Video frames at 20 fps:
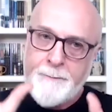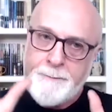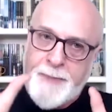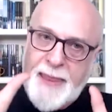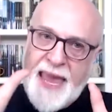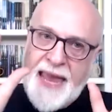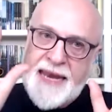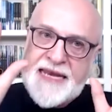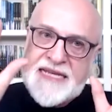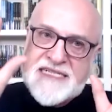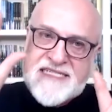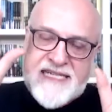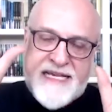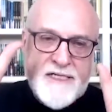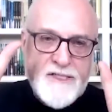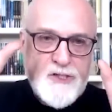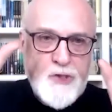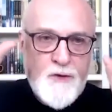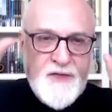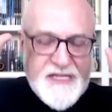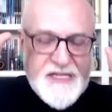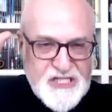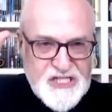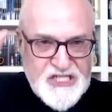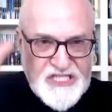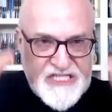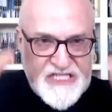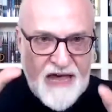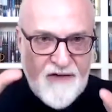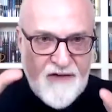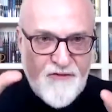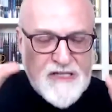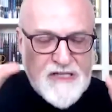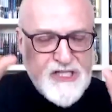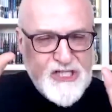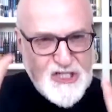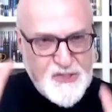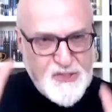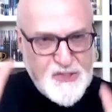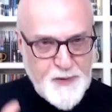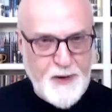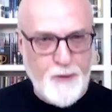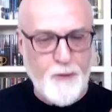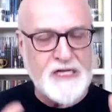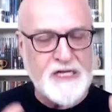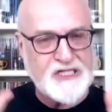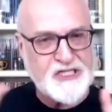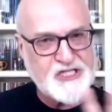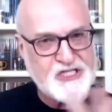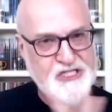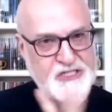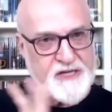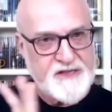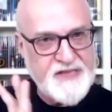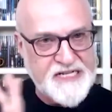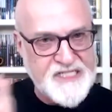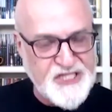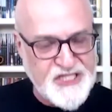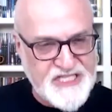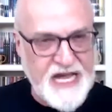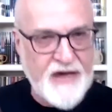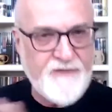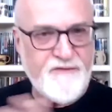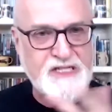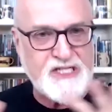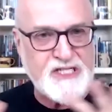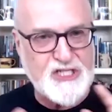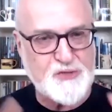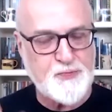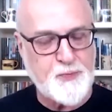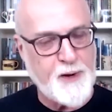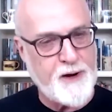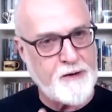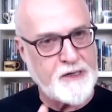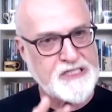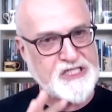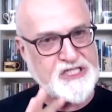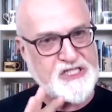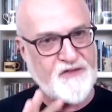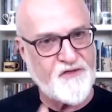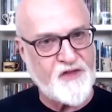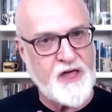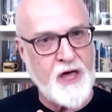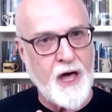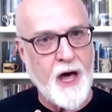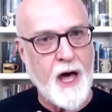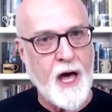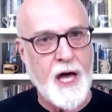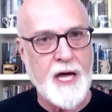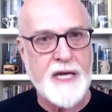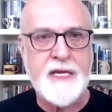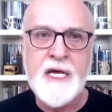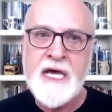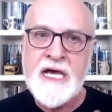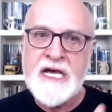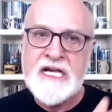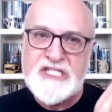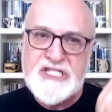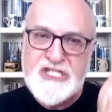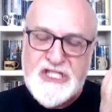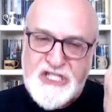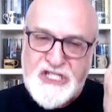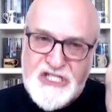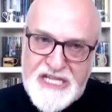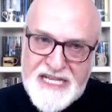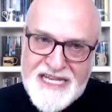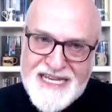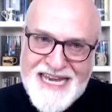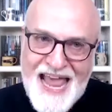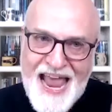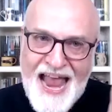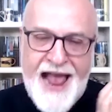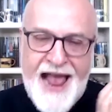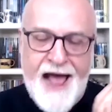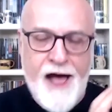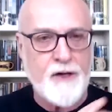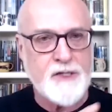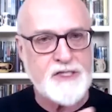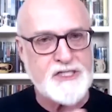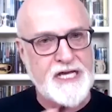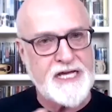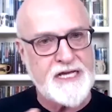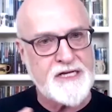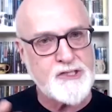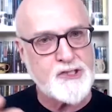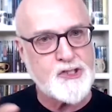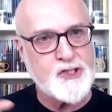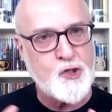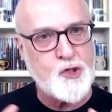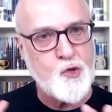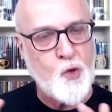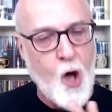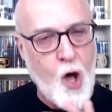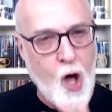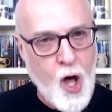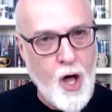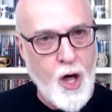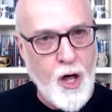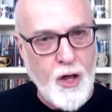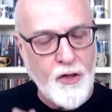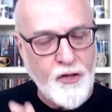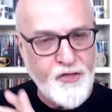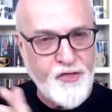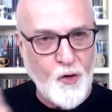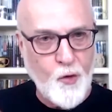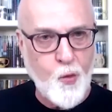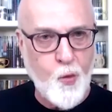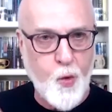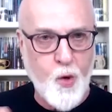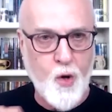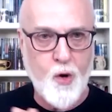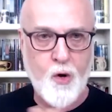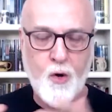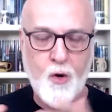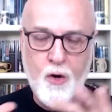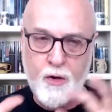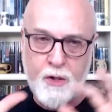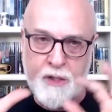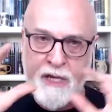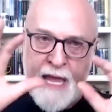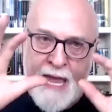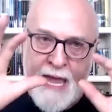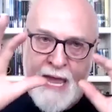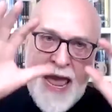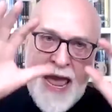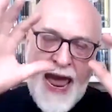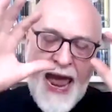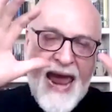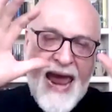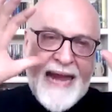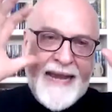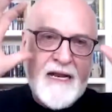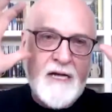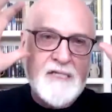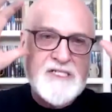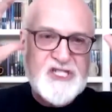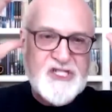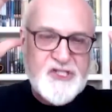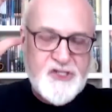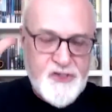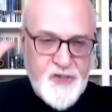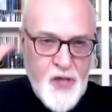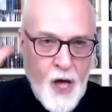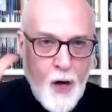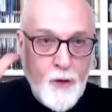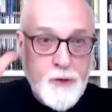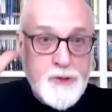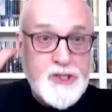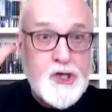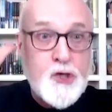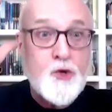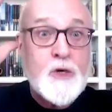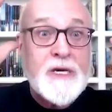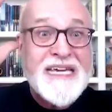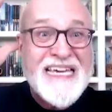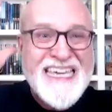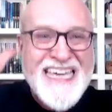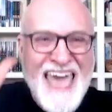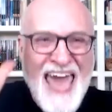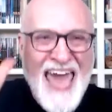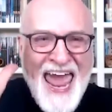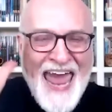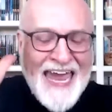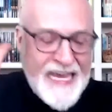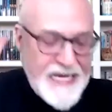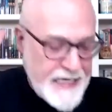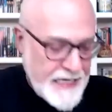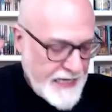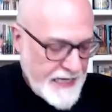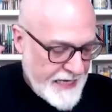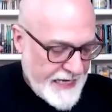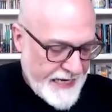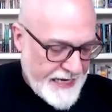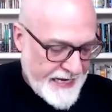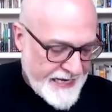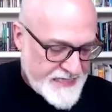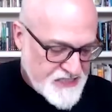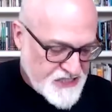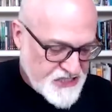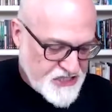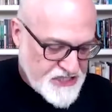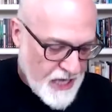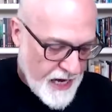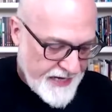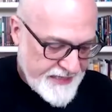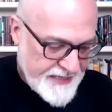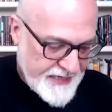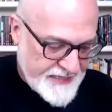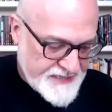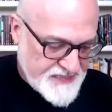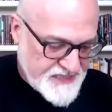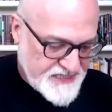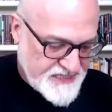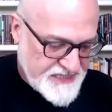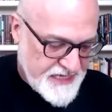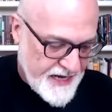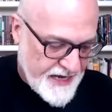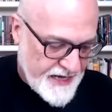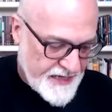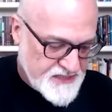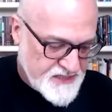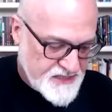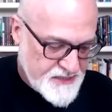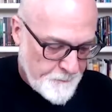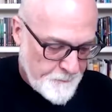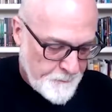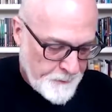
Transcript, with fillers: and it's into the seven spirits, the seven spirits of God sent out into all the world. And it's those who gain insight, it says,